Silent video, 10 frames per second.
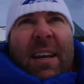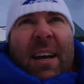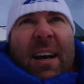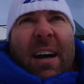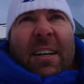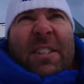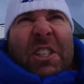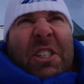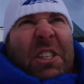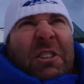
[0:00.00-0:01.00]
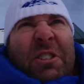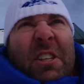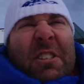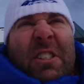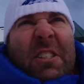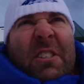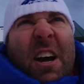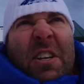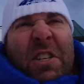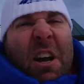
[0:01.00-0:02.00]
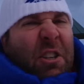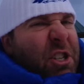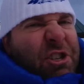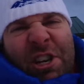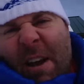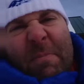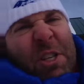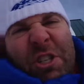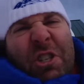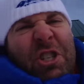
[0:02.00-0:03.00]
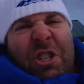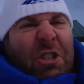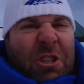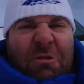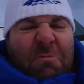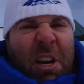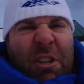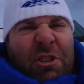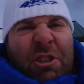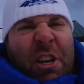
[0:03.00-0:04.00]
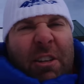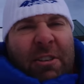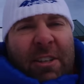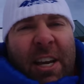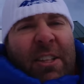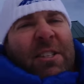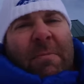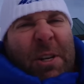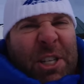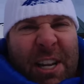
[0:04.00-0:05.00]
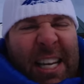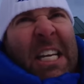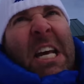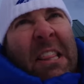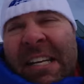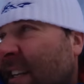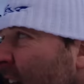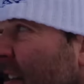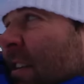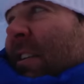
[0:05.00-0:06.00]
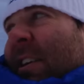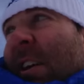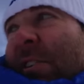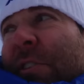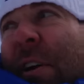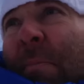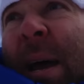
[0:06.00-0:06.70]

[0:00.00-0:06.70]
Uh, took a skills sawzall, just chopped, just cut cut the sun bitch down like nothing. Hauled her on